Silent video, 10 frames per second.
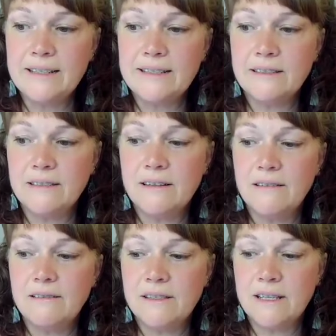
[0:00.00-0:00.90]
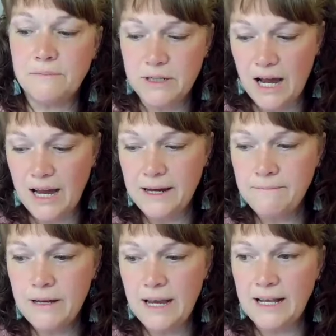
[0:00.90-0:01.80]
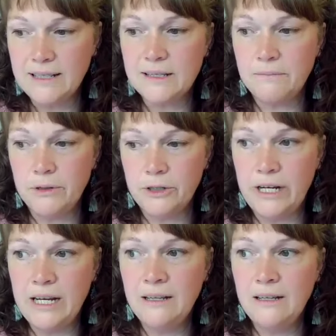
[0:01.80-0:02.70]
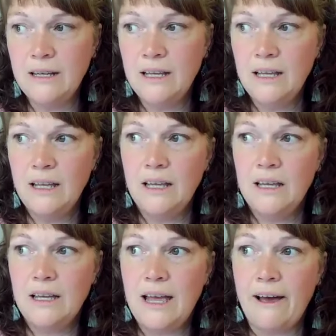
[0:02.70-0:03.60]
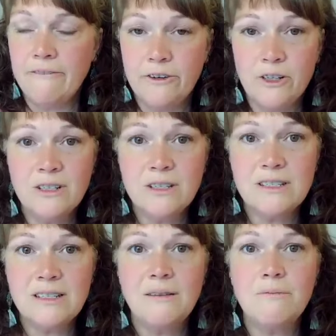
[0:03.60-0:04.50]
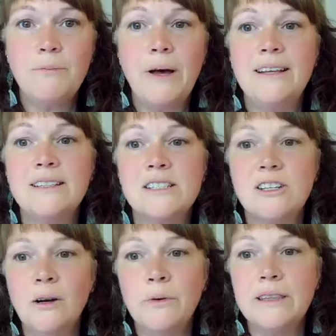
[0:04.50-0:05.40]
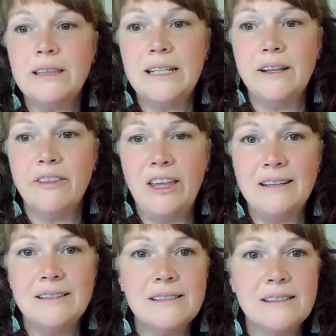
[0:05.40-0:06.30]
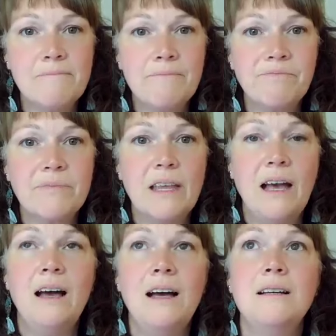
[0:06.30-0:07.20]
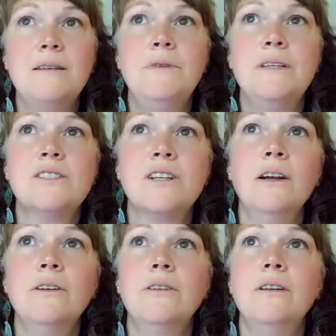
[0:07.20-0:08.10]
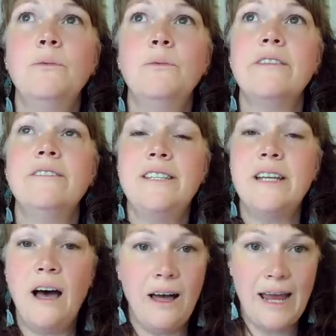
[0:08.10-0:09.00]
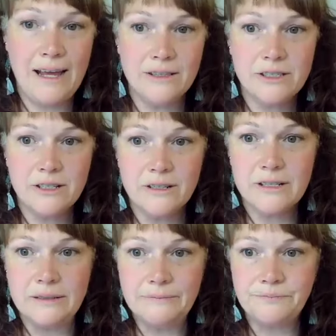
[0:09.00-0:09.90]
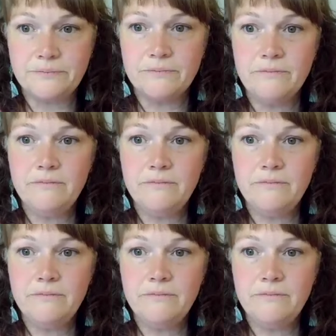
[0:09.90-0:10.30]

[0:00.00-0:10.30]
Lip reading: takes some time and some learning at first, but start with little things. Start with duh answers.